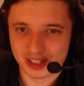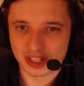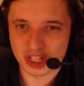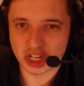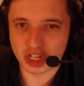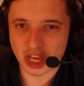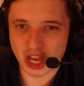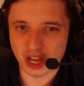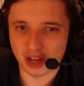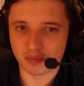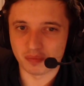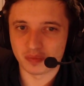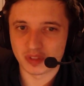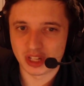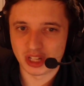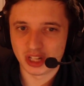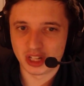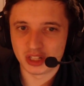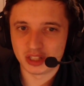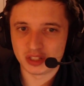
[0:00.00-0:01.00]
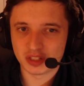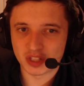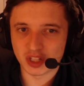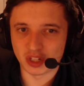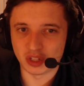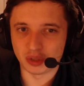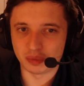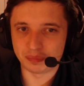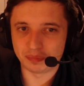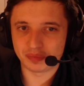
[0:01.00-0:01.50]
Okay,
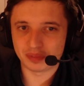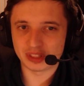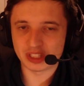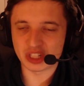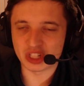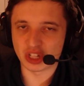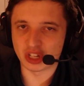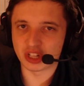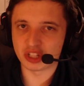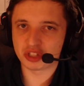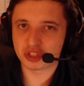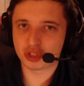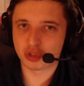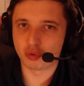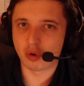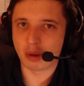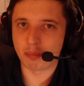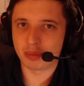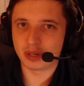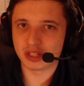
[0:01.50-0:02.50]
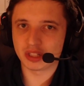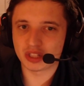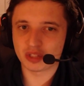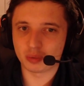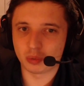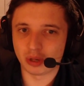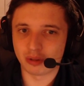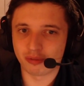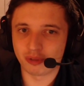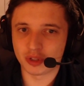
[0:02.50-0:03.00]
so the song has two rappers,
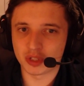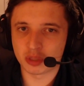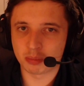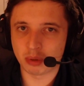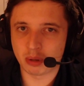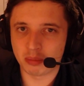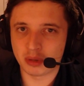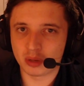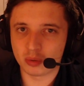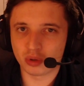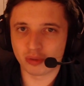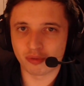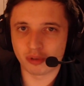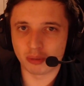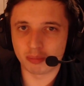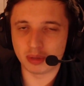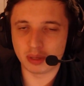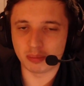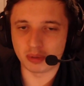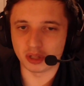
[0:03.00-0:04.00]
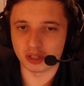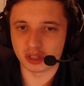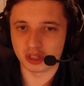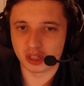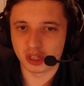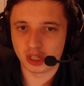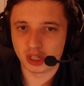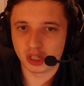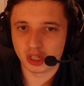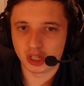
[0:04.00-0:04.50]
one for Super B, one for BIBI.
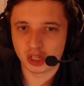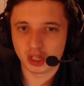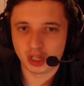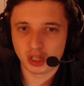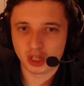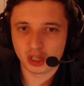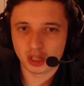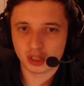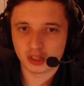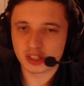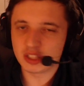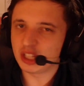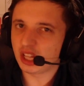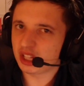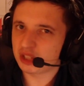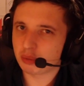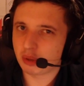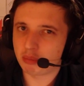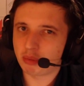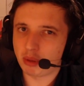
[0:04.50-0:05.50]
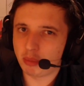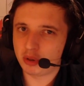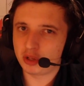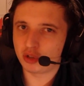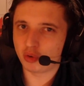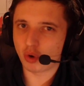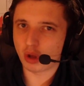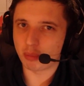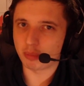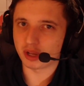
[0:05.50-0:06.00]
Didn't expect BIBI to
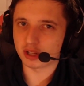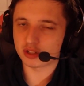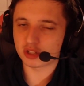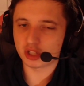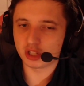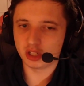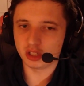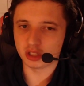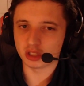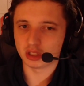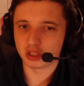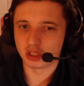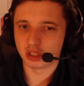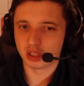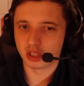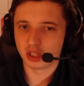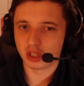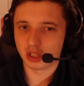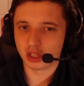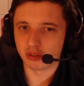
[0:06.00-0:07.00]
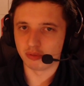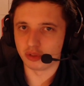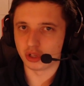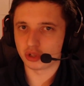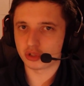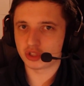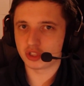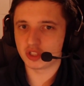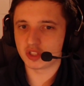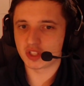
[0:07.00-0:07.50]
rap actually, even though
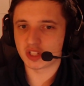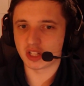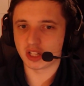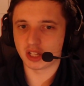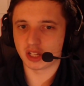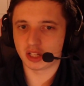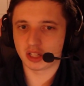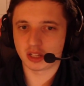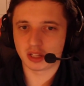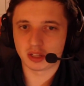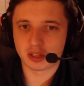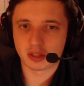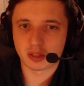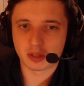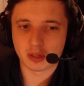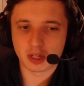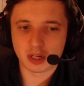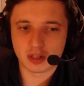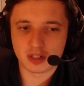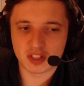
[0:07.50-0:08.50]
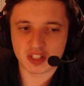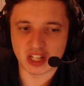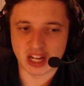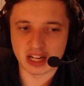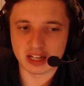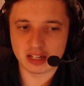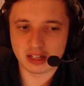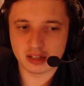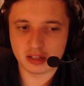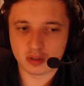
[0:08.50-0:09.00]
she's like
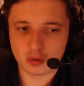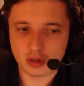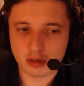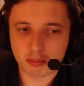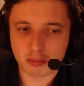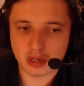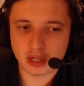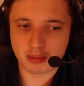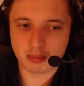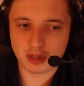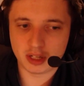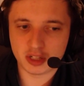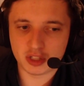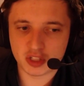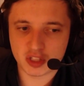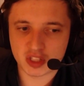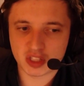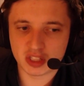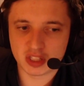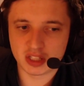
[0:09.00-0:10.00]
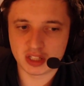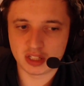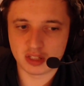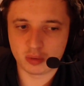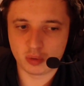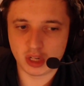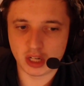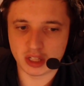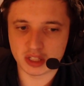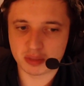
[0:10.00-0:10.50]
signed under a rap label. I just didn't
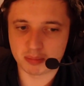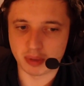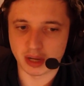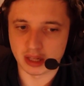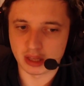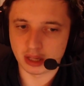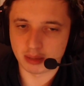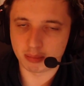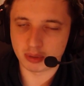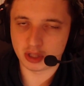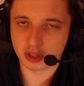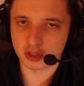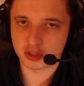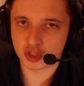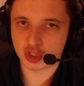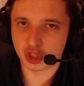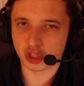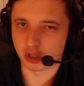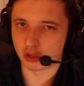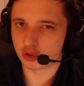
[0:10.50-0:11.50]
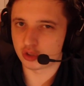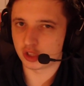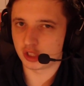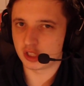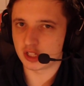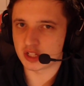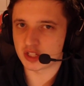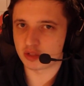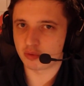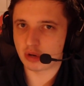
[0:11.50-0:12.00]
really expect it because she usually
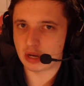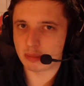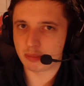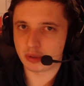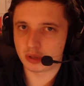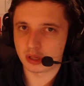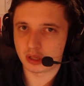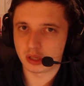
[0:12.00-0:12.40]
doesn't rap.